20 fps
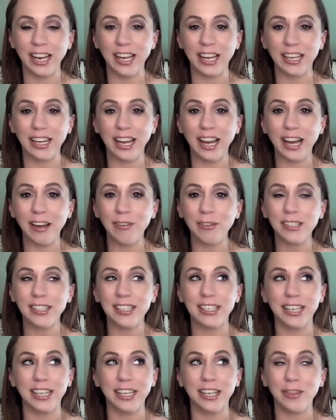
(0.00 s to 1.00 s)
And I was
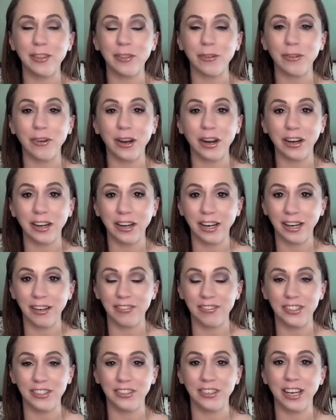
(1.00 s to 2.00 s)
digging through
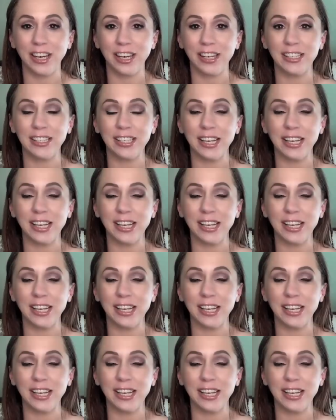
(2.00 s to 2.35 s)
archives, you guys.